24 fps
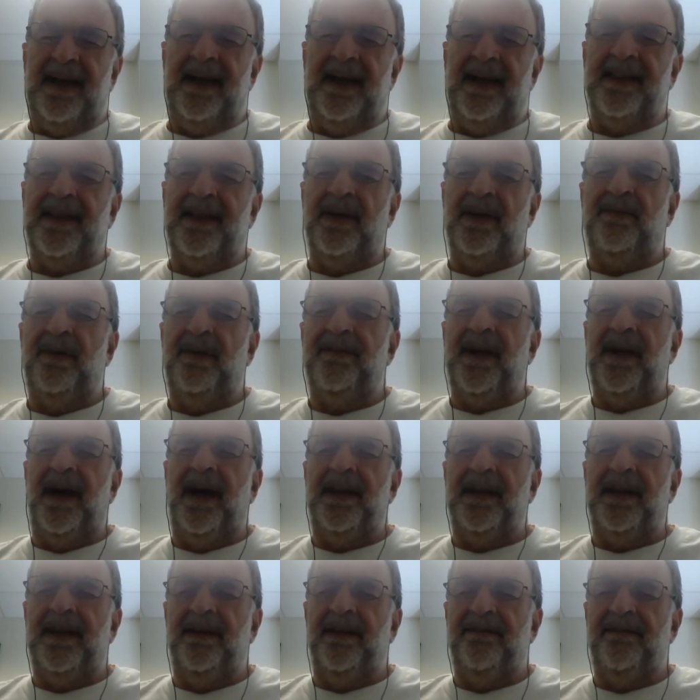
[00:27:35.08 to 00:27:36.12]
I think we've
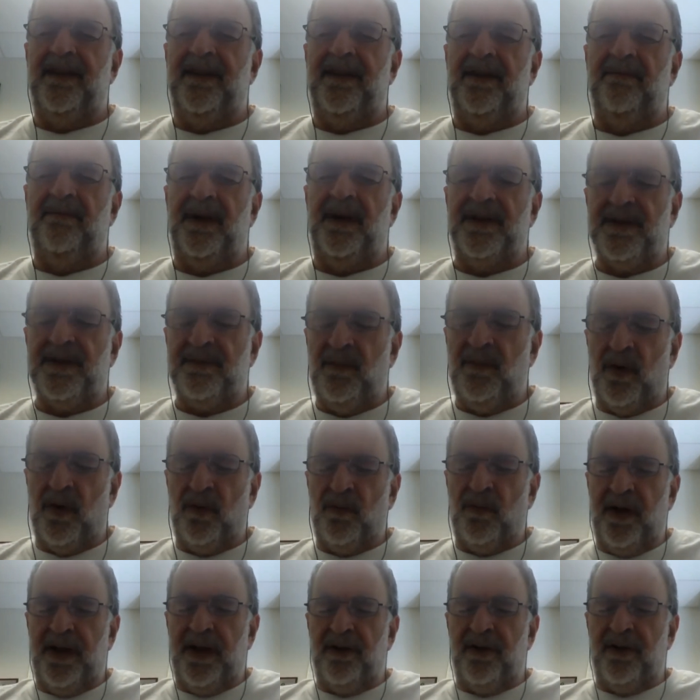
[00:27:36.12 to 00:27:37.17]
got to give it a much more
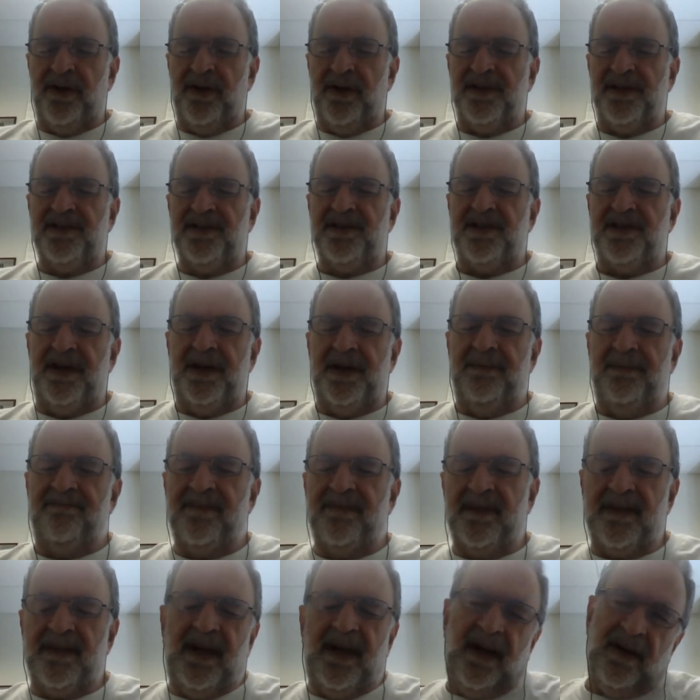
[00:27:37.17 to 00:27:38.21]
rigorous,
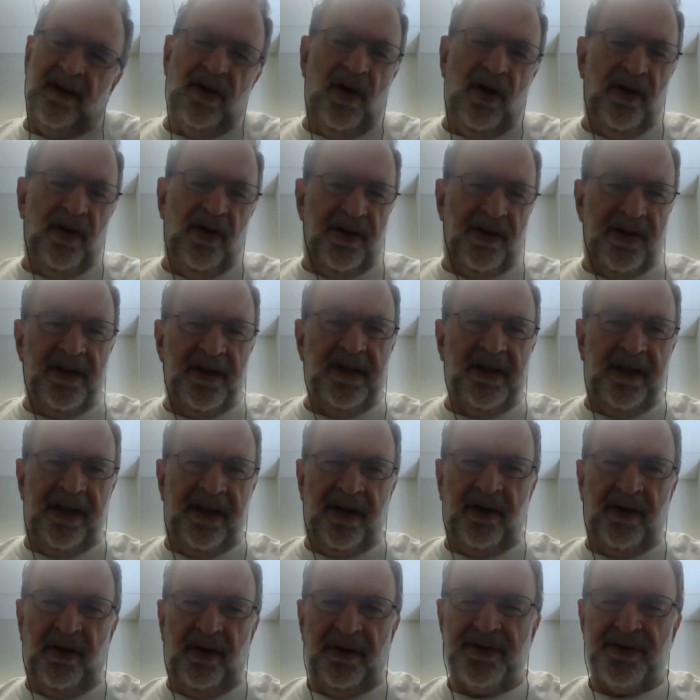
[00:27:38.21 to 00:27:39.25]
I'll call it a
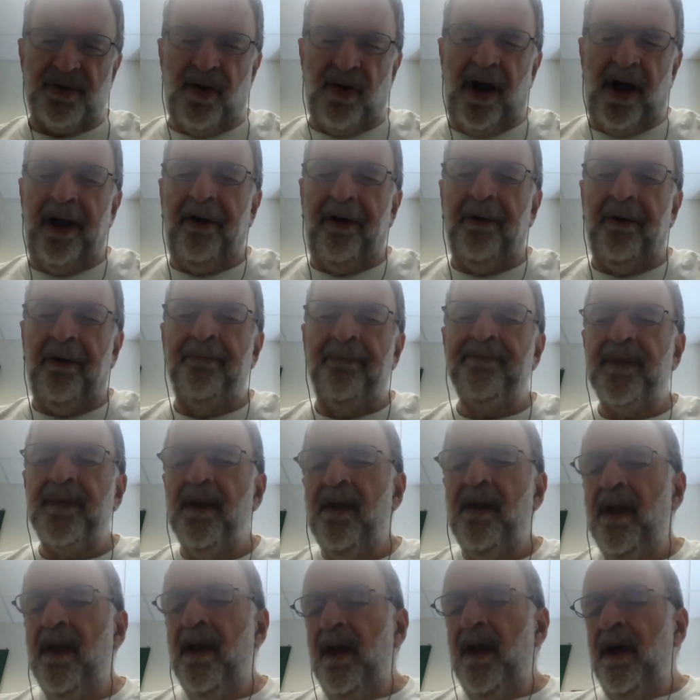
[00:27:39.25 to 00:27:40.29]
clinical trial.
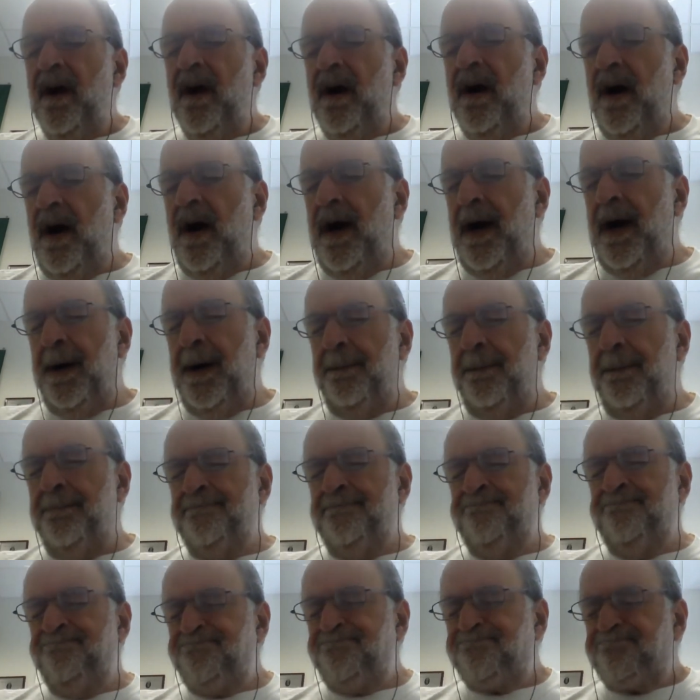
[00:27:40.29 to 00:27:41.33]

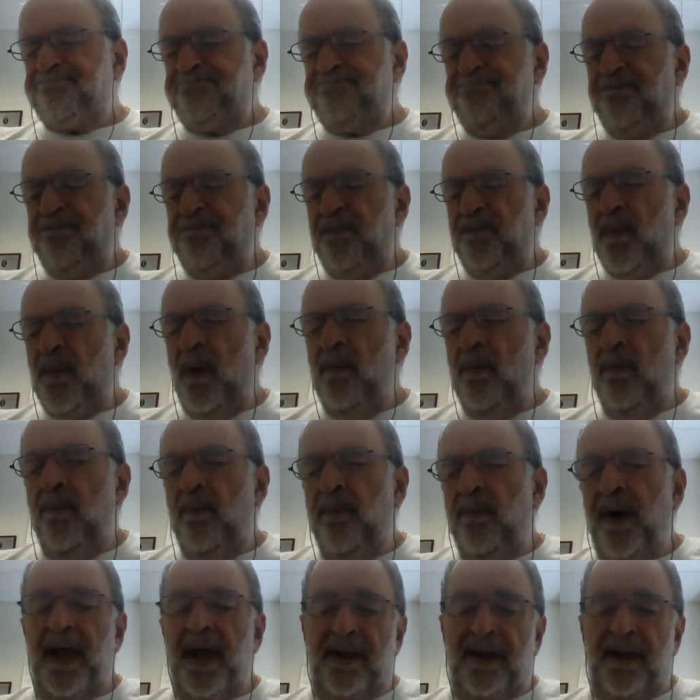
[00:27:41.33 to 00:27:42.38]

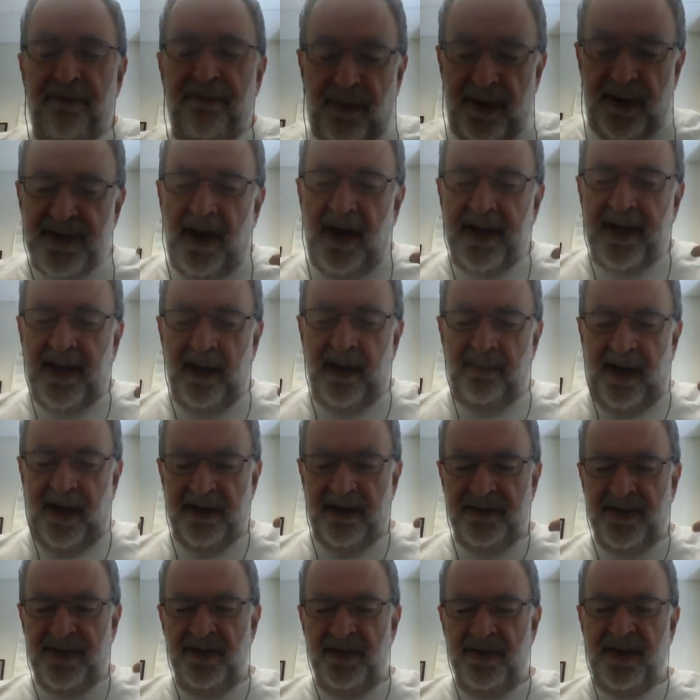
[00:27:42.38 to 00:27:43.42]
But if we're talking
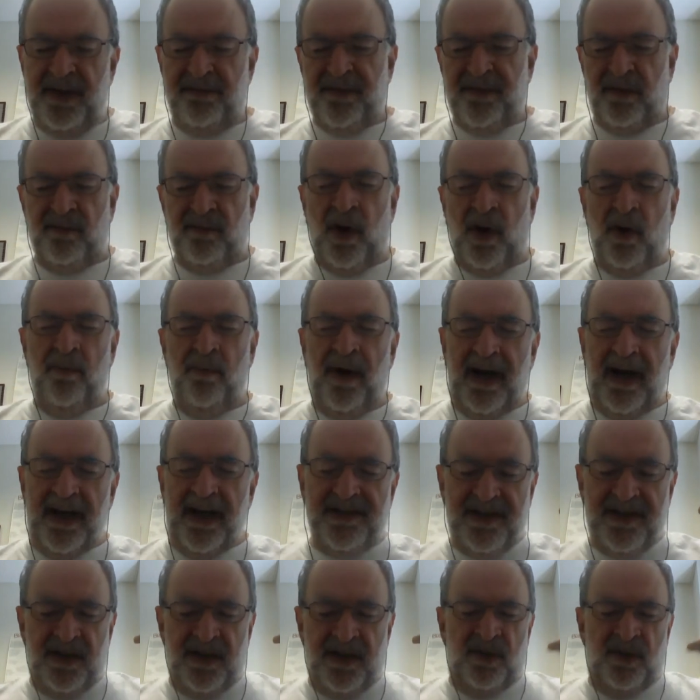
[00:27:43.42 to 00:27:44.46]
about two different
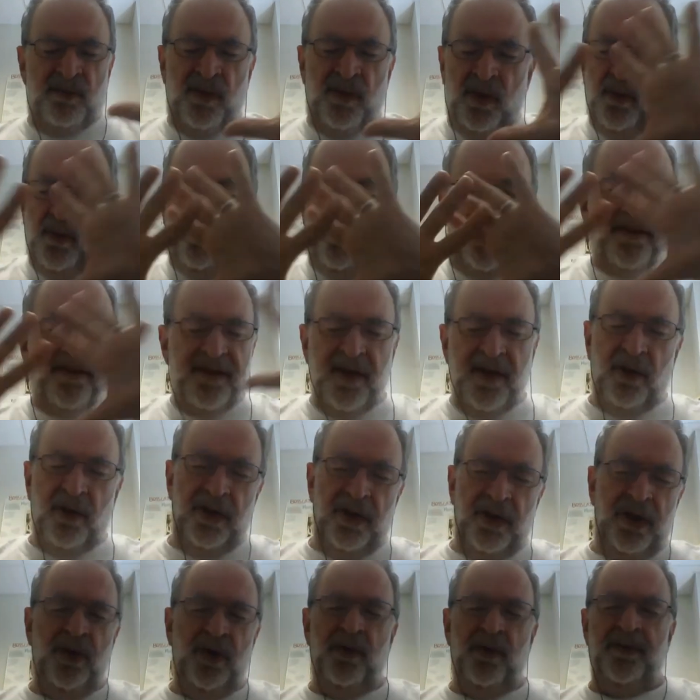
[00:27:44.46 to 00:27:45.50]
robots in a room with no
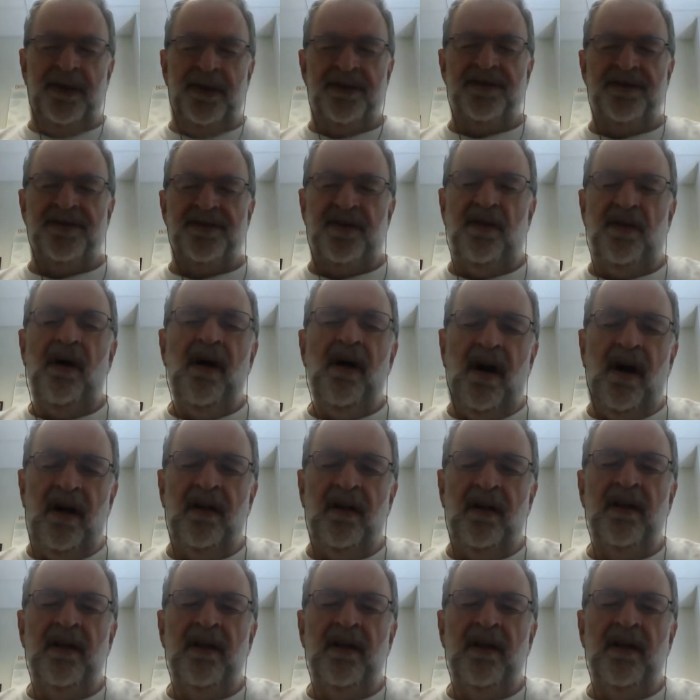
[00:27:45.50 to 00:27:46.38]
humans at all,